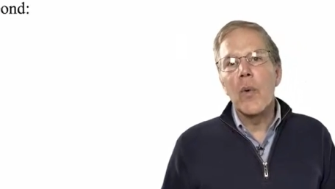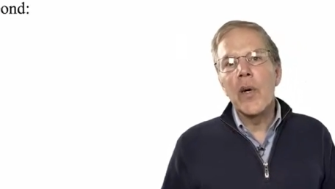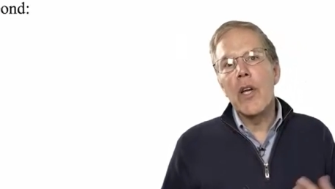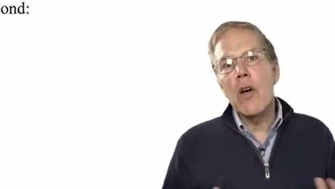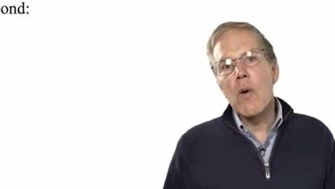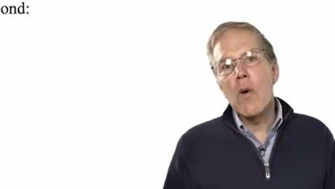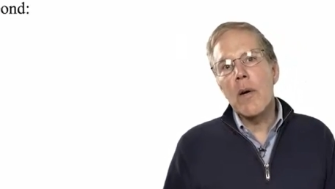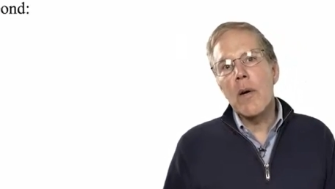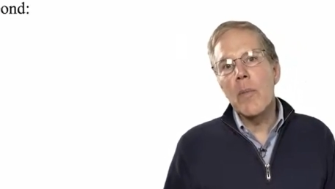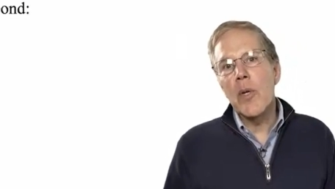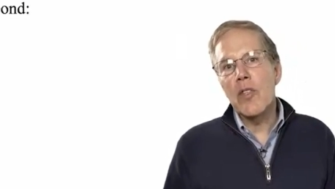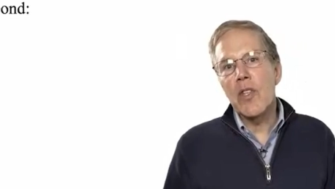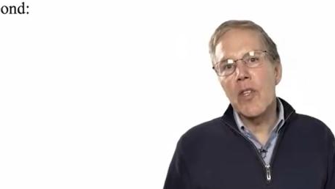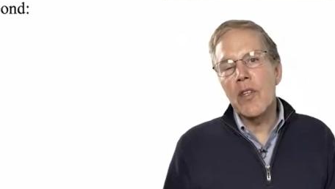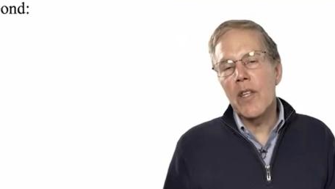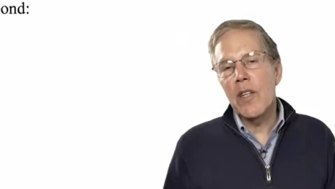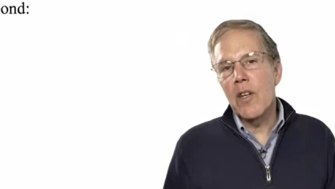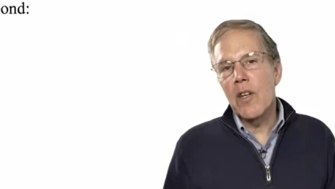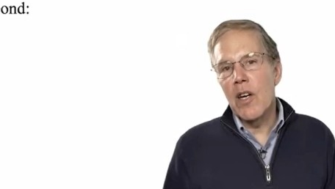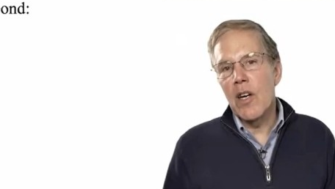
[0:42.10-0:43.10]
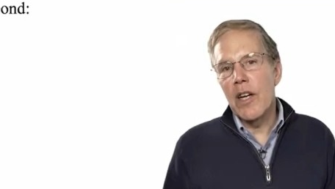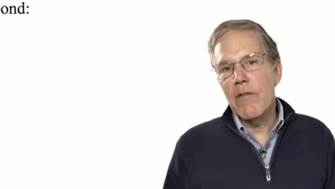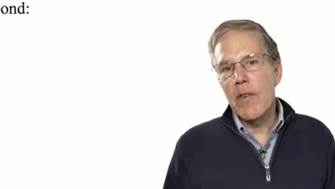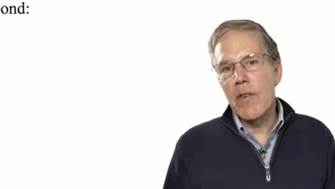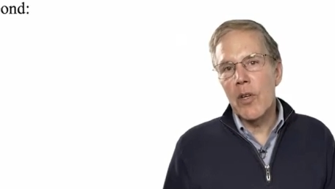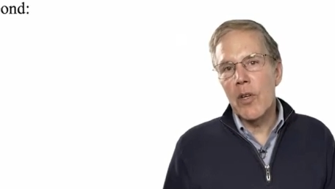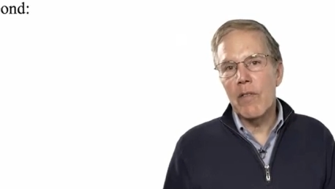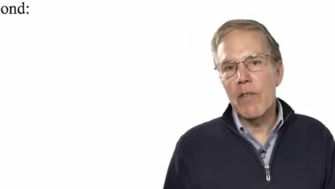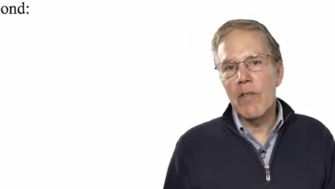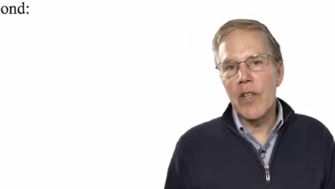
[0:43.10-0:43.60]
we know our mission in life,
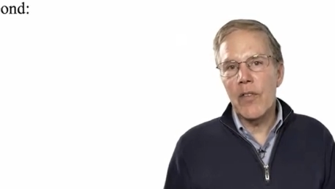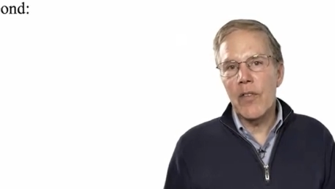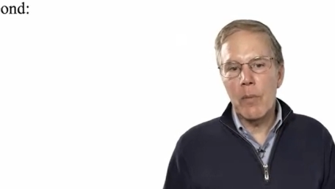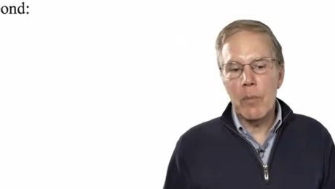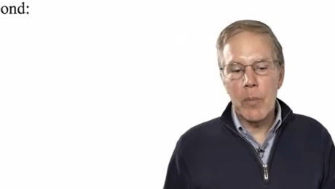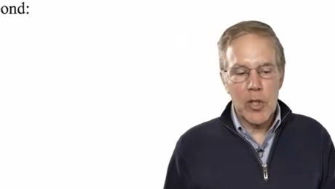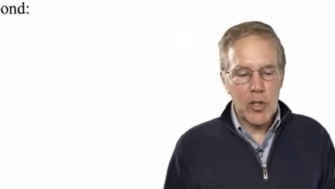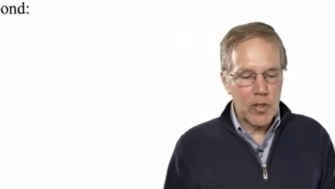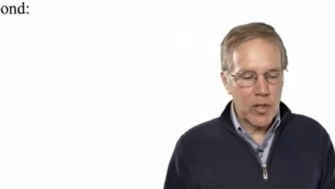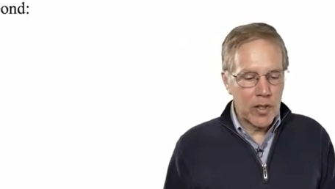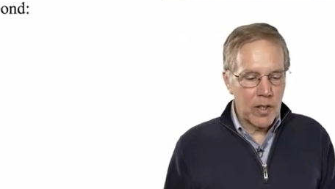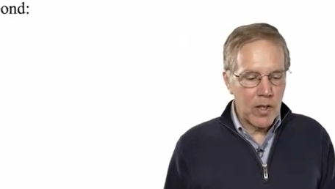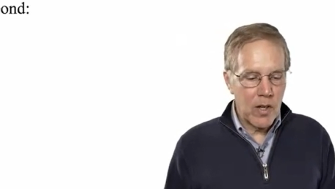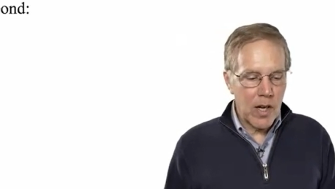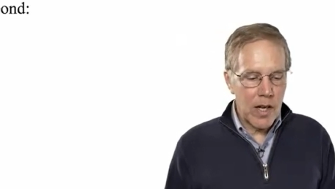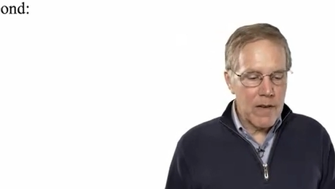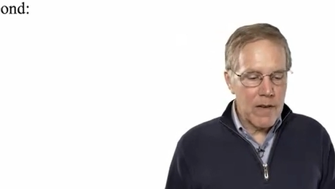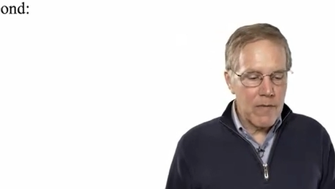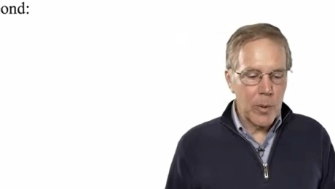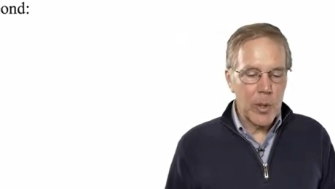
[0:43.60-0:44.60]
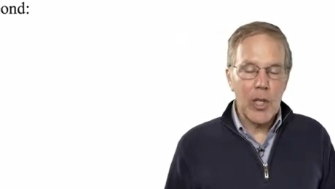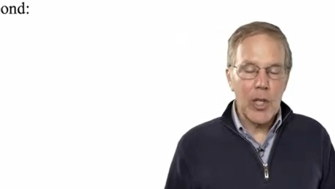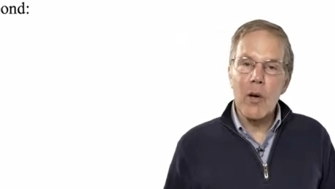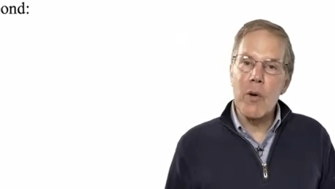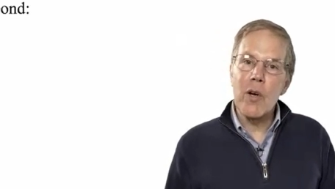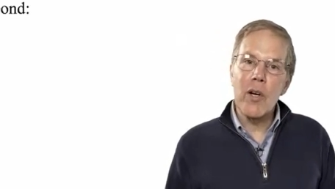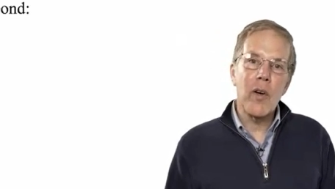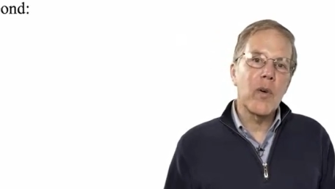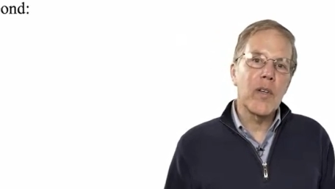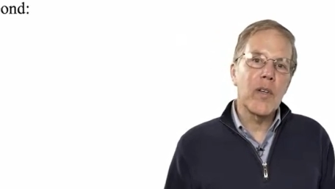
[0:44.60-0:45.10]
our investing mission in life. We know
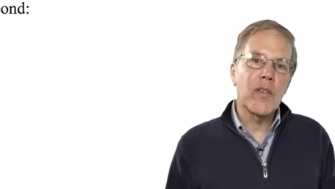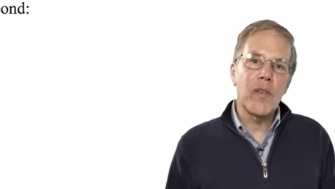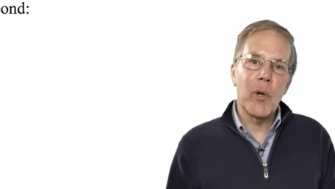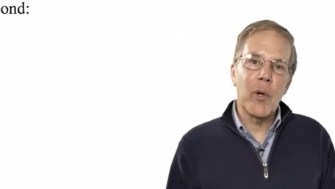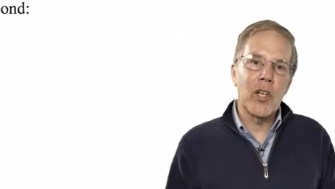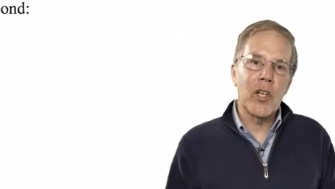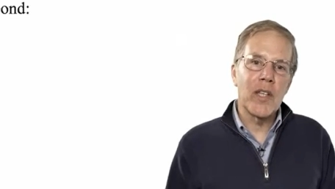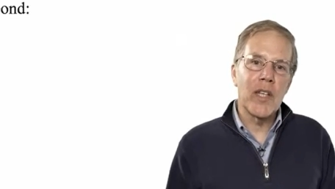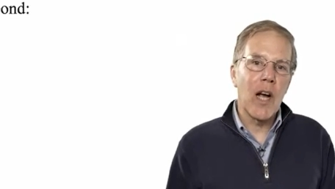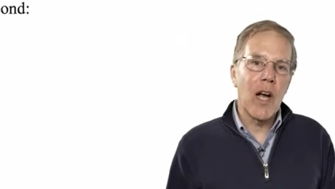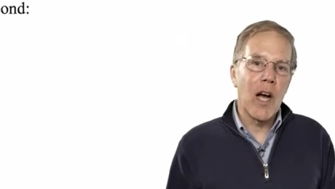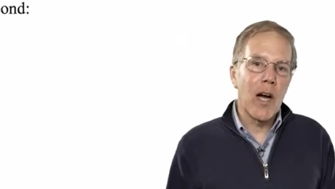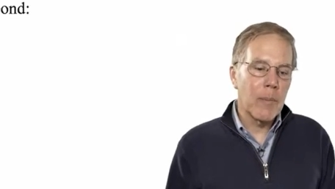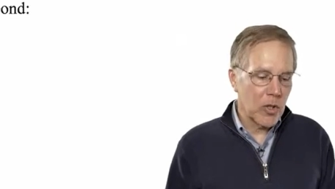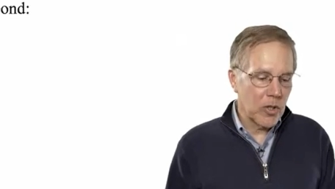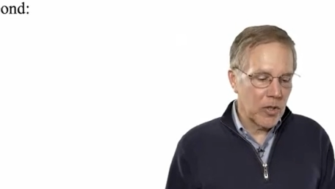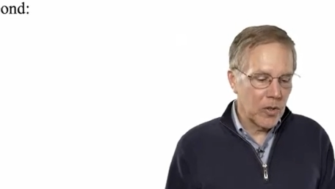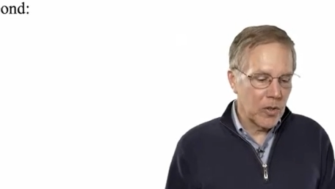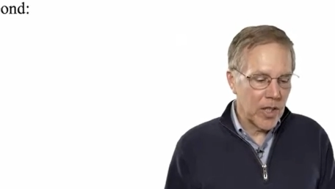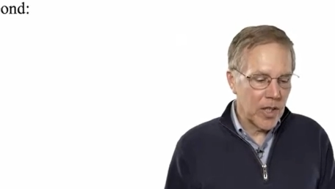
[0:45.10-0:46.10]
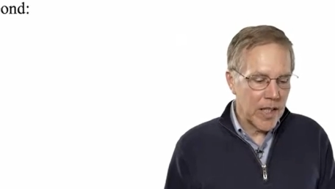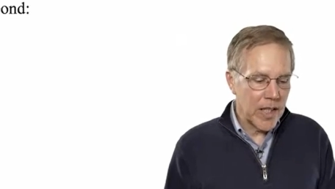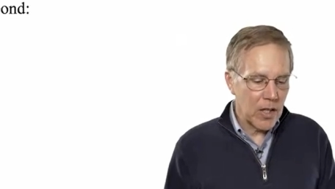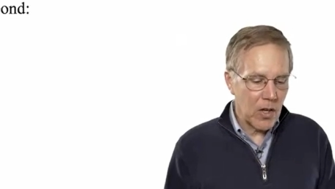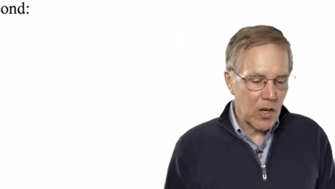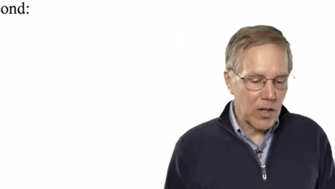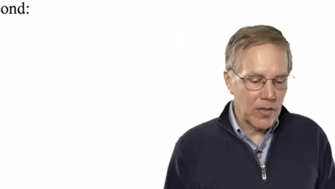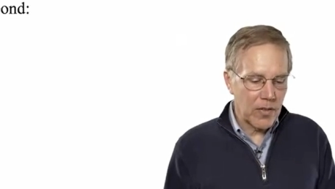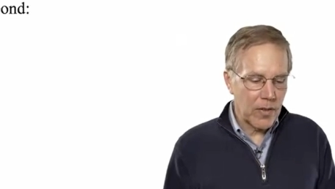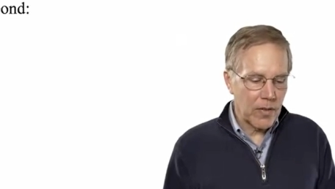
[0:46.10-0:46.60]
our corresponding opportunity
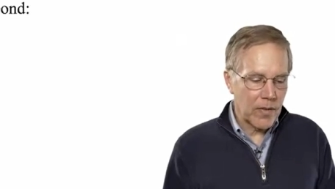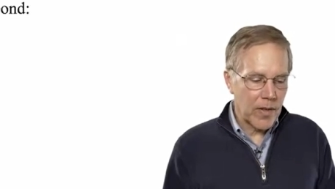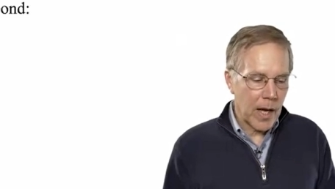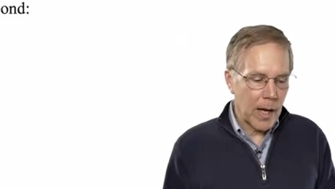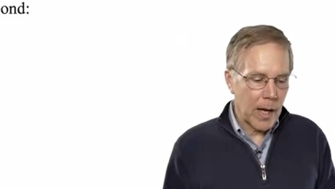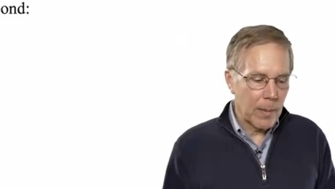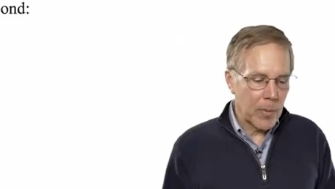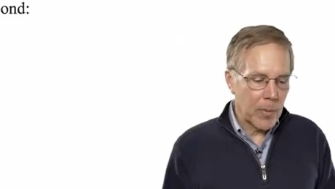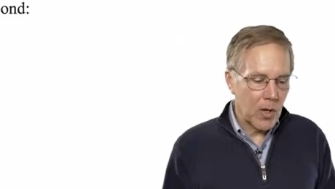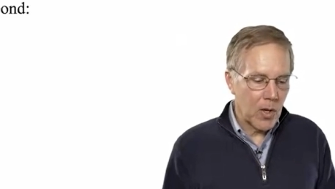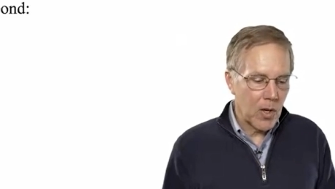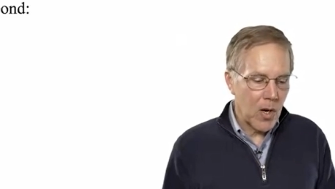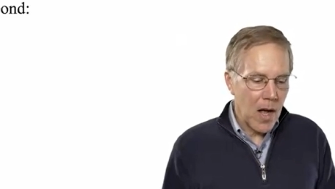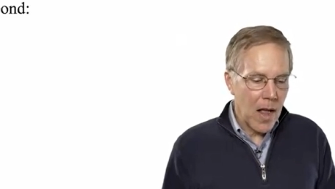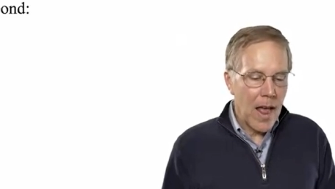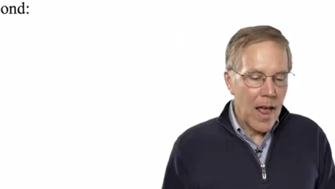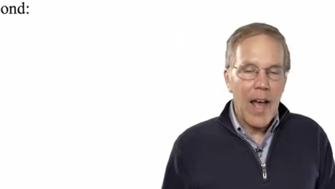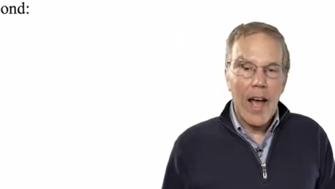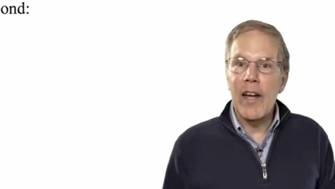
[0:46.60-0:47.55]
cost of capital.